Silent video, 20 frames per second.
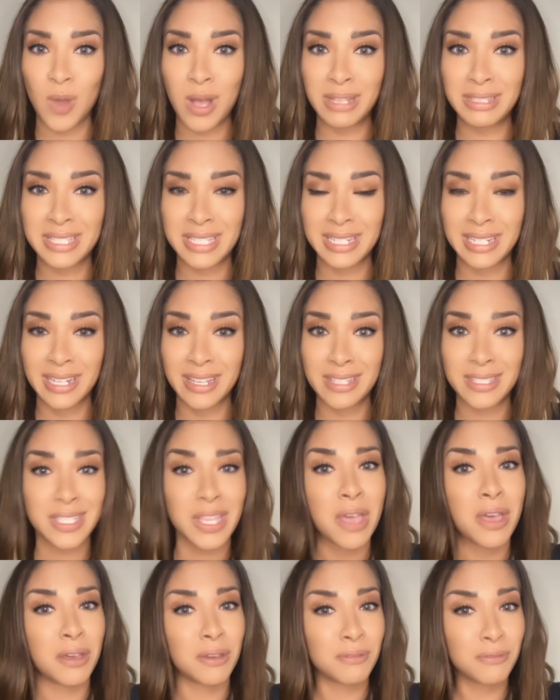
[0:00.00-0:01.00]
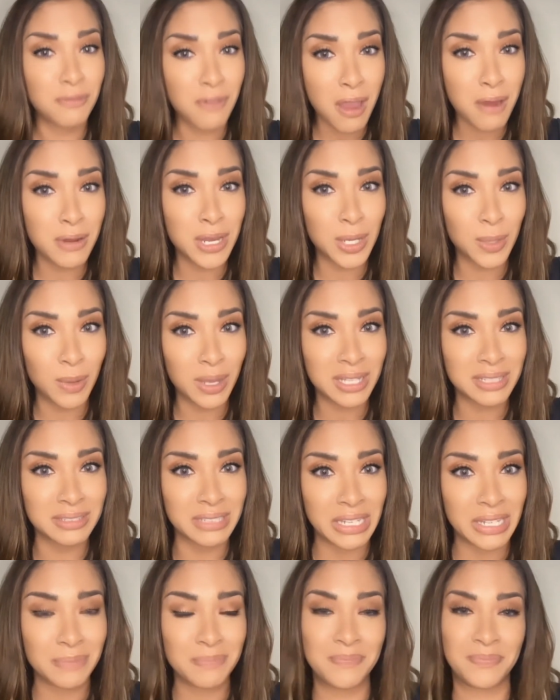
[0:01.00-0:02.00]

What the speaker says: wanted list very quickly.